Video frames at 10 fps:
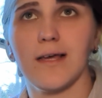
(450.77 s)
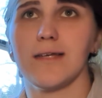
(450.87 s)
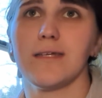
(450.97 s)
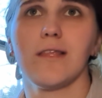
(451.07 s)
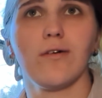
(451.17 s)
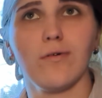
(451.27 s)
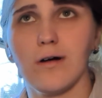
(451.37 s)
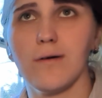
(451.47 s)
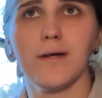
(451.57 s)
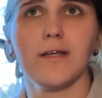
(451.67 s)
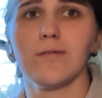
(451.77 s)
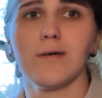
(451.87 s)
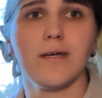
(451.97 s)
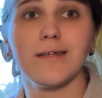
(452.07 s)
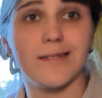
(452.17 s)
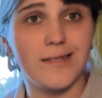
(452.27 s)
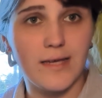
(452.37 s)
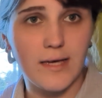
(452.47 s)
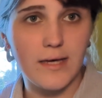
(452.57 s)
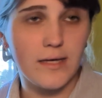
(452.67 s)
Is it the worries we
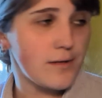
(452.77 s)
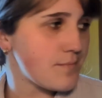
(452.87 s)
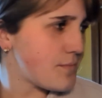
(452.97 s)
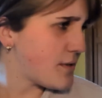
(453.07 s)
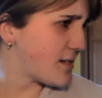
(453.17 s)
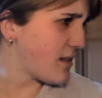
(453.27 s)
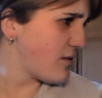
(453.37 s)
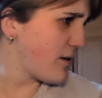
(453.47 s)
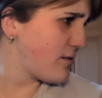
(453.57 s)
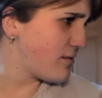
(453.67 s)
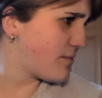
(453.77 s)
seek? Is that the right?